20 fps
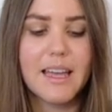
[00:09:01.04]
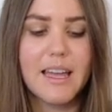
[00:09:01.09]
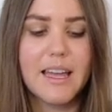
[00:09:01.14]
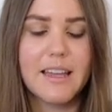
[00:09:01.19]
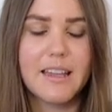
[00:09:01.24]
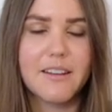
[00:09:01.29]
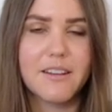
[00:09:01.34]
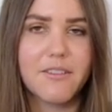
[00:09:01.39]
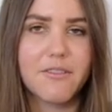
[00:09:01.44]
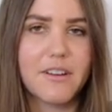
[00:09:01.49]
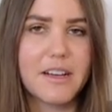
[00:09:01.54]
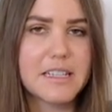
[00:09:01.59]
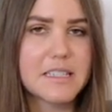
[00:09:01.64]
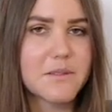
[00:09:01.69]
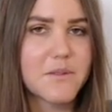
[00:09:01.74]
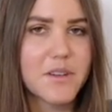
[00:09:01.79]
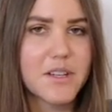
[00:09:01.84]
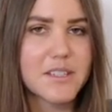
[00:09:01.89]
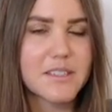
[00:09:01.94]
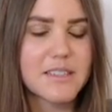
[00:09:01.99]
and
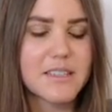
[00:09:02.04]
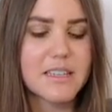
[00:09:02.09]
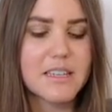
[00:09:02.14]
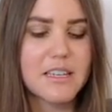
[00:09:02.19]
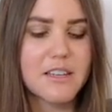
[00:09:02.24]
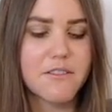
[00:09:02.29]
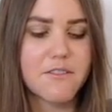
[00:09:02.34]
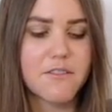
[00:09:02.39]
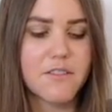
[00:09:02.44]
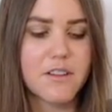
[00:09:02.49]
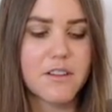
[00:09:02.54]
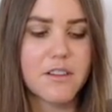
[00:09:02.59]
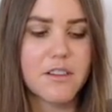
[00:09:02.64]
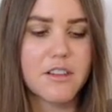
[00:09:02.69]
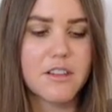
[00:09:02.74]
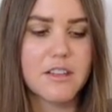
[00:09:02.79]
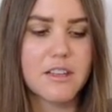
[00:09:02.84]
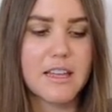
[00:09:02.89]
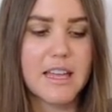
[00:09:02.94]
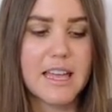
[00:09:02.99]
vice versa if
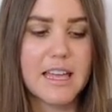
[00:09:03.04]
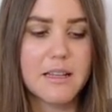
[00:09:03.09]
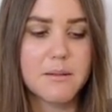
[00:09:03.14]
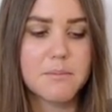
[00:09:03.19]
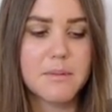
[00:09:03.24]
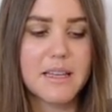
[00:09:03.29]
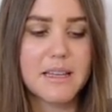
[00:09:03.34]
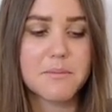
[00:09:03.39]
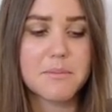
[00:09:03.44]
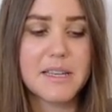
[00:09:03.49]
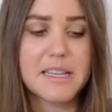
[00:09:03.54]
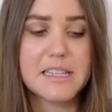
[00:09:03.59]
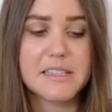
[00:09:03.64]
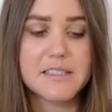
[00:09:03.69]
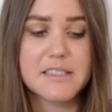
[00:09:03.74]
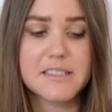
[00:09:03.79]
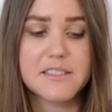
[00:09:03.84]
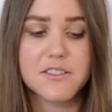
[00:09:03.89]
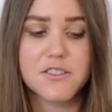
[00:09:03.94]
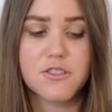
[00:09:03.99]
the headband
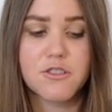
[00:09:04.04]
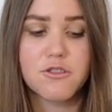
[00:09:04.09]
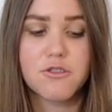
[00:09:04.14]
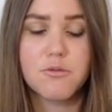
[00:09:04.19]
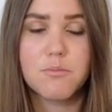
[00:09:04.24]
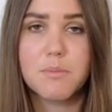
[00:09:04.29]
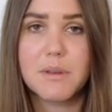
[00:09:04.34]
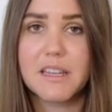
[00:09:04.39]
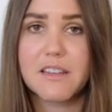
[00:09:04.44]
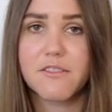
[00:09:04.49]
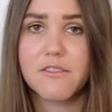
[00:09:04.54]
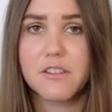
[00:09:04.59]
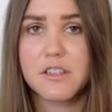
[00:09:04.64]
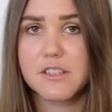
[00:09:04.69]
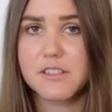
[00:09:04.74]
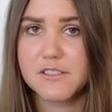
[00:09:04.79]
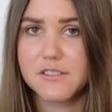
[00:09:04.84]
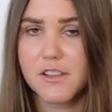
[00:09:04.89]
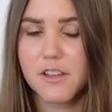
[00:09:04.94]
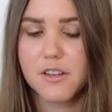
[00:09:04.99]
piece is too big for
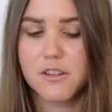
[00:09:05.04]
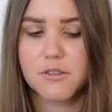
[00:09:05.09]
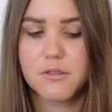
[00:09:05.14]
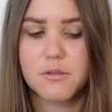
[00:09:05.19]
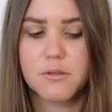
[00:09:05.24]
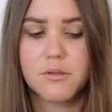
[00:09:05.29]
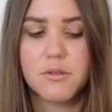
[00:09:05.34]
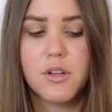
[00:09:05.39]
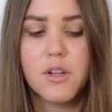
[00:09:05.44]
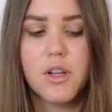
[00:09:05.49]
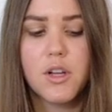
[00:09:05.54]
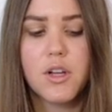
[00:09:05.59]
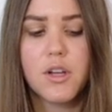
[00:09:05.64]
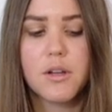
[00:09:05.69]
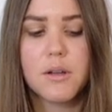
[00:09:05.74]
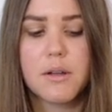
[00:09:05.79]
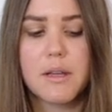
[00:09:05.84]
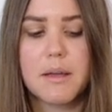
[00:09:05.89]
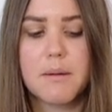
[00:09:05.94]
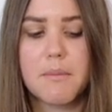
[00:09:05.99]
the circle
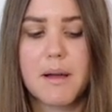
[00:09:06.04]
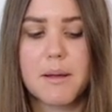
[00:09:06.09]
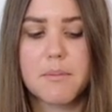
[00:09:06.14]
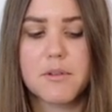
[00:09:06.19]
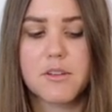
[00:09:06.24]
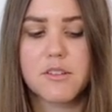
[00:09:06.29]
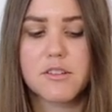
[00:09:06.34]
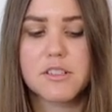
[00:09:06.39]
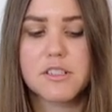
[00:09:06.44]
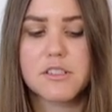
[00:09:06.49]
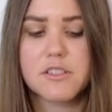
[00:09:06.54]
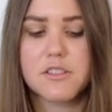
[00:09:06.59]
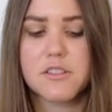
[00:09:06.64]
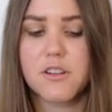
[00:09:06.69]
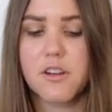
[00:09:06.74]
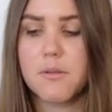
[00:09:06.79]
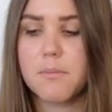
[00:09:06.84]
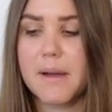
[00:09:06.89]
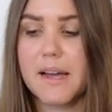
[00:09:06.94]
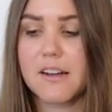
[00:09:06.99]
it might be good just to
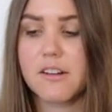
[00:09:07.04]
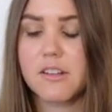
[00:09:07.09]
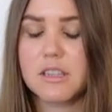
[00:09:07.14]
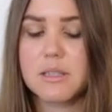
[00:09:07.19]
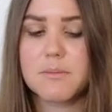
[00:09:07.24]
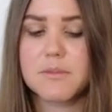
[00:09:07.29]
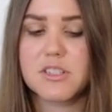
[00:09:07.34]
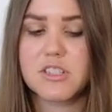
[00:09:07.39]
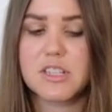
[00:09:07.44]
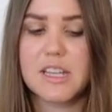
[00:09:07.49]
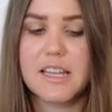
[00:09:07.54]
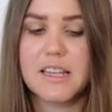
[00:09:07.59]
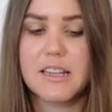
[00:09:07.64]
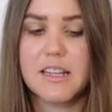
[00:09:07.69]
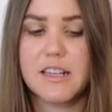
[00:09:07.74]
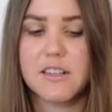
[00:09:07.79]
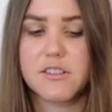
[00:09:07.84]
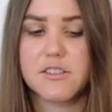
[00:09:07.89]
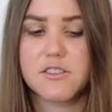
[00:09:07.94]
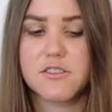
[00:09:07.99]
go back on the machine
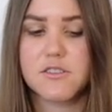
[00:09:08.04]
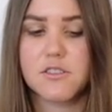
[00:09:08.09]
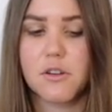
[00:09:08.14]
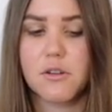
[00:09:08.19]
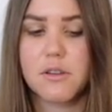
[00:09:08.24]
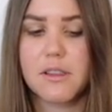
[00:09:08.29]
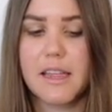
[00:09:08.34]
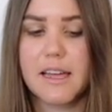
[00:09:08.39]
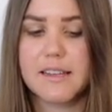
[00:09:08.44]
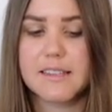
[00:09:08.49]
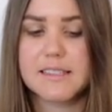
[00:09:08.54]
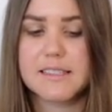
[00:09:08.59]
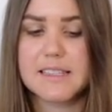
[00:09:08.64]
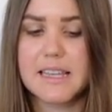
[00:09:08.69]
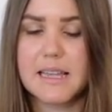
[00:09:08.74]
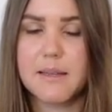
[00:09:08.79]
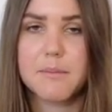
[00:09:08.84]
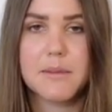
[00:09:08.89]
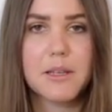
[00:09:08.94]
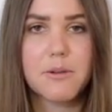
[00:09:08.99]
and just sew that
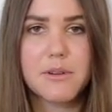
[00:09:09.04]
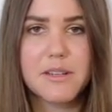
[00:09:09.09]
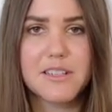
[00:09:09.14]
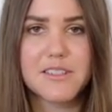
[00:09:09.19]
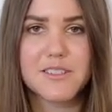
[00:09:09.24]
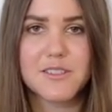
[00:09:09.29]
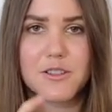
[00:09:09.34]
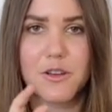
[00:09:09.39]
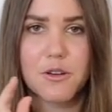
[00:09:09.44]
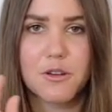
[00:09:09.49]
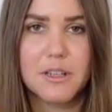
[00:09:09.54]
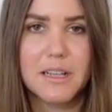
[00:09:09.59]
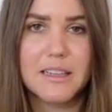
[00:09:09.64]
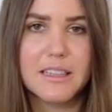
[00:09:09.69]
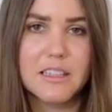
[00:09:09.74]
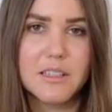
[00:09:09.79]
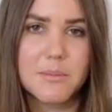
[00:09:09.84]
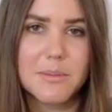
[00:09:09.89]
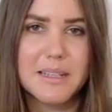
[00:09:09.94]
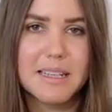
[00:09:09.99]
seam that we just sewed a
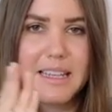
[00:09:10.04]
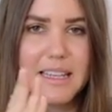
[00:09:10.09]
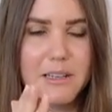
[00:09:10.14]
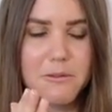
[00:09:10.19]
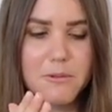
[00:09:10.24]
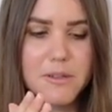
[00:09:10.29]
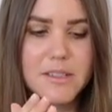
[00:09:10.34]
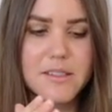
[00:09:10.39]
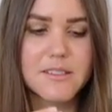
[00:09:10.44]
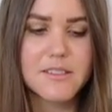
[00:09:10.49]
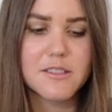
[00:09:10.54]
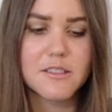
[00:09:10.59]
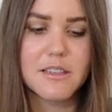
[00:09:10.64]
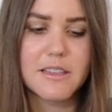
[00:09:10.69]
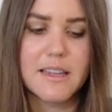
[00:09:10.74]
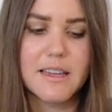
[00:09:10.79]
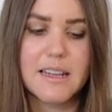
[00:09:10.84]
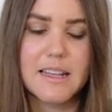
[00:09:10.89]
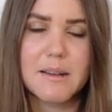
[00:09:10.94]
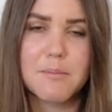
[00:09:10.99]
little bit inwards so
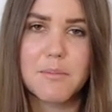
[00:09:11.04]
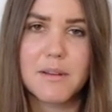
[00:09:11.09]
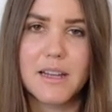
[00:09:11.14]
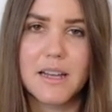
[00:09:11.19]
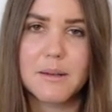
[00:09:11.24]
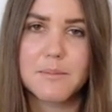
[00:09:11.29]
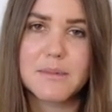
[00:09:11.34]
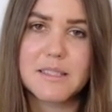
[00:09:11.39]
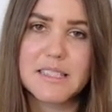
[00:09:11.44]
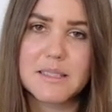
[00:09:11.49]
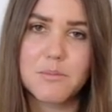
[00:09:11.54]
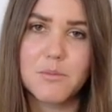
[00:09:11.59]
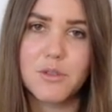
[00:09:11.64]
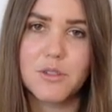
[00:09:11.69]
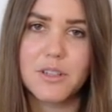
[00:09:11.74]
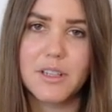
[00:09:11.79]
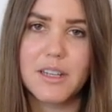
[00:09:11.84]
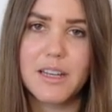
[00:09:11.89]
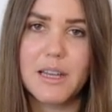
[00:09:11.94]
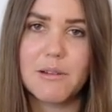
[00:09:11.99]
that it becomes
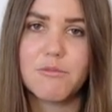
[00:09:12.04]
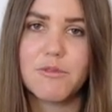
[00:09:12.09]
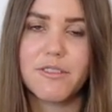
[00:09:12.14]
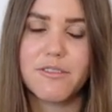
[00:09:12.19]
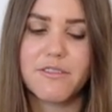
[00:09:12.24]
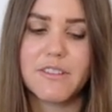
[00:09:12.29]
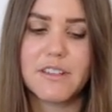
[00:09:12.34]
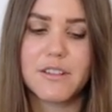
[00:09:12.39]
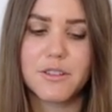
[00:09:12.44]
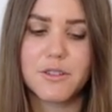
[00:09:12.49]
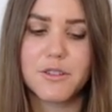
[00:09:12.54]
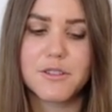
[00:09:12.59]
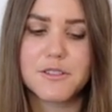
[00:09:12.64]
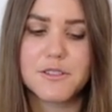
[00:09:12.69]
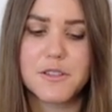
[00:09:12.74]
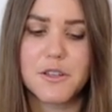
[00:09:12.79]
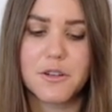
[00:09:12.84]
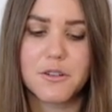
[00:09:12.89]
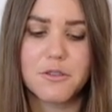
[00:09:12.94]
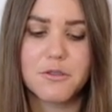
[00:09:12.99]
smaller and will fit on the
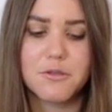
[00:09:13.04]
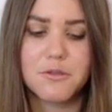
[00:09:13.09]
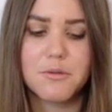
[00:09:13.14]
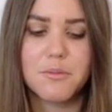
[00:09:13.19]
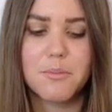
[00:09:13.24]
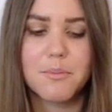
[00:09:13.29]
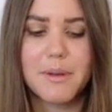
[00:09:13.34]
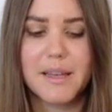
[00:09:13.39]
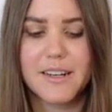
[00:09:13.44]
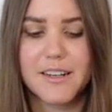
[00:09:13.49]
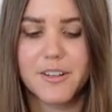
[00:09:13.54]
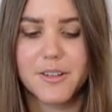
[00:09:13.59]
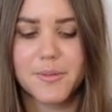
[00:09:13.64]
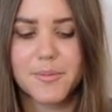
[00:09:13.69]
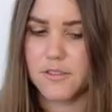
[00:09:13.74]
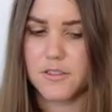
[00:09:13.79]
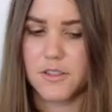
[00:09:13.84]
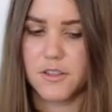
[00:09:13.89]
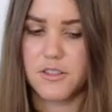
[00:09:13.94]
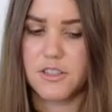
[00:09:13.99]
circle better.
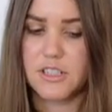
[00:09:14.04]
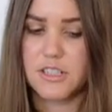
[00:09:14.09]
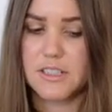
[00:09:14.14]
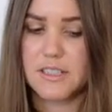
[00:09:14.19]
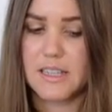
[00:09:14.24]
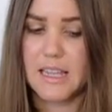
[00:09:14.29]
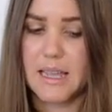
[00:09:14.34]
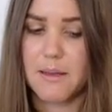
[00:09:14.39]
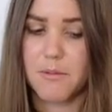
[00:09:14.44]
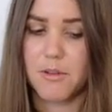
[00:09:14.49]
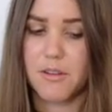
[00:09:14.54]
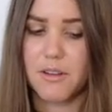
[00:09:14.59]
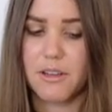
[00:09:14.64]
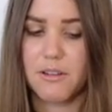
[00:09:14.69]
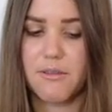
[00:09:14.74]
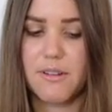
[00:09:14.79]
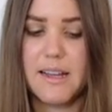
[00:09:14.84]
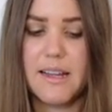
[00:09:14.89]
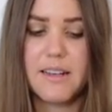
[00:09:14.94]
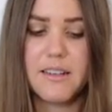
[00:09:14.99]
So just keep going
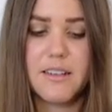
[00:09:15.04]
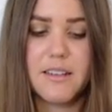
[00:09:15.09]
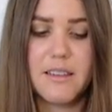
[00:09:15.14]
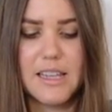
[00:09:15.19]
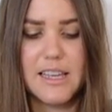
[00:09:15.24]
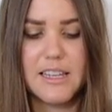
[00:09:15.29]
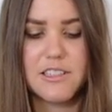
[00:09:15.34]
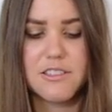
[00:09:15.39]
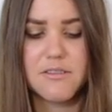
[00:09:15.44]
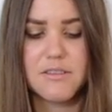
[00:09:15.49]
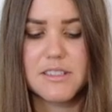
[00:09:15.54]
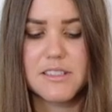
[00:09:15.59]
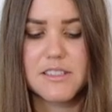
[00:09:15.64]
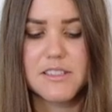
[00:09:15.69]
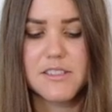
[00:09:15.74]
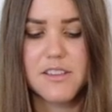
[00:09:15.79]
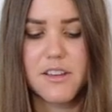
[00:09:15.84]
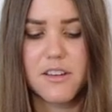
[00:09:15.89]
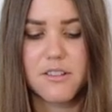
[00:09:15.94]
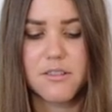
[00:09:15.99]
around the edge of this
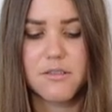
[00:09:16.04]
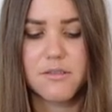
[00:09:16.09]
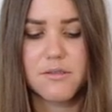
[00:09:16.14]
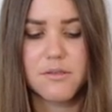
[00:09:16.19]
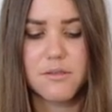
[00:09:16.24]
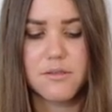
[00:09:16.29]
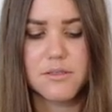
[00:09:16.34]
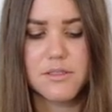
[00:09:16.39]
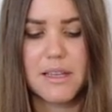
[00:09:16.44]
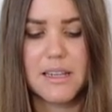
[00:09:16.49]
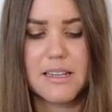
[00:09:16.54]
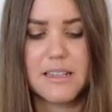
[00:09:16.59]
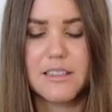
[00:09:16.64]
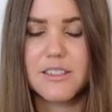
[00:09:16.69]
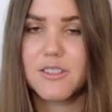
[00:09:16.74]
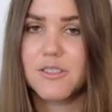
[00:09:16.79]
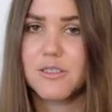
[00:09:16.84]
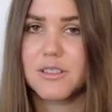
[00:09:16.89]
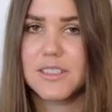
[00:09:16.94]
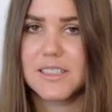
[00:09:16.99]
circle, pinning
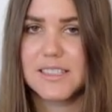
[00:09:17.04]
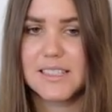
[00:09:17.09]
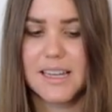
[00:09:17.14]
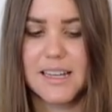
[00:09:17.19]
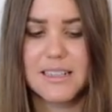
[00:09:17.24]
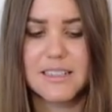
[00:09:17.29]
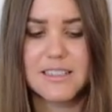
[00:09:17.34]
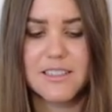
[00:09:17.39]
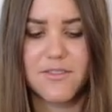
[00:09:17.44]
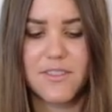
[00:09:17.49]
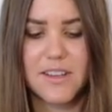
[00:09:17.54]
the good sides